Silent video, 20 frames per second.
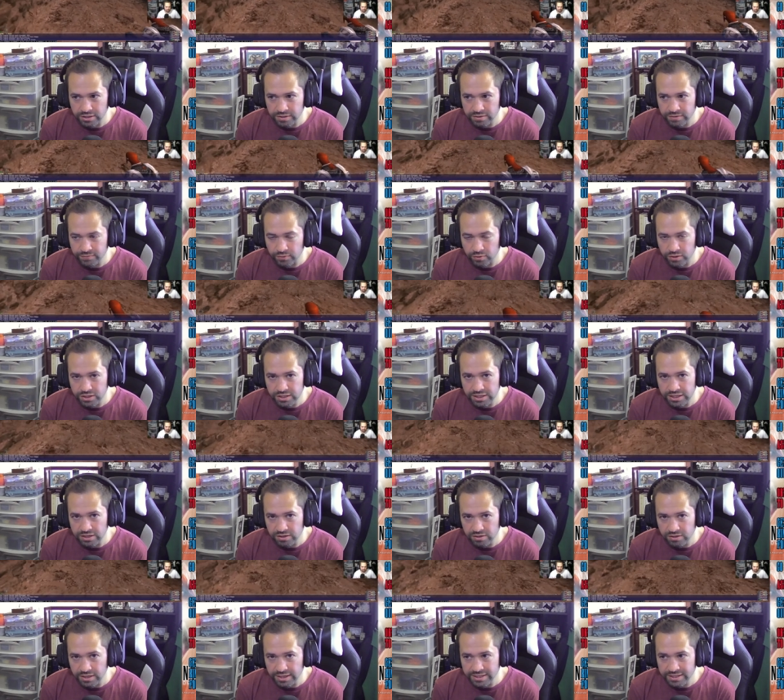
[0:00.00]
first
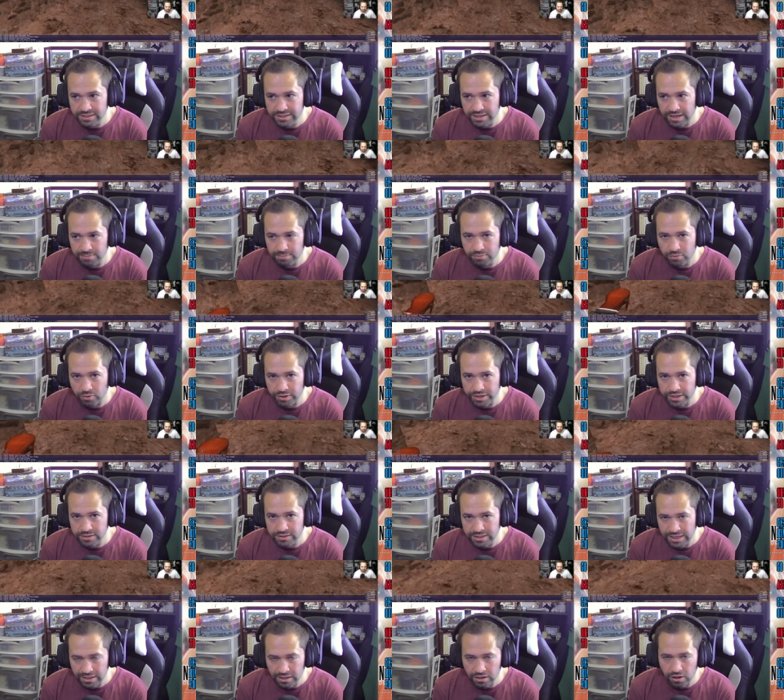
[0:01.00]
tier, 10
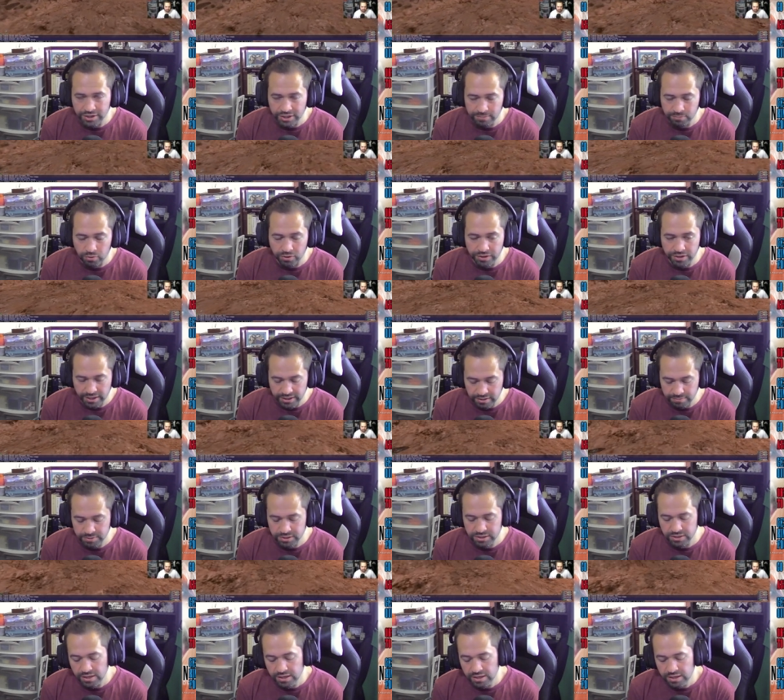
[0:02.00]
login point
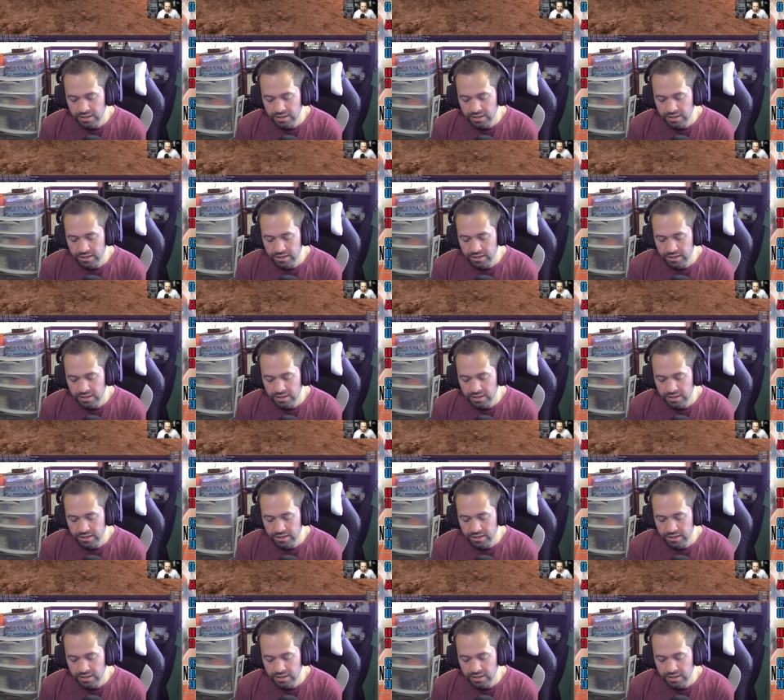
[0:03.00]
items.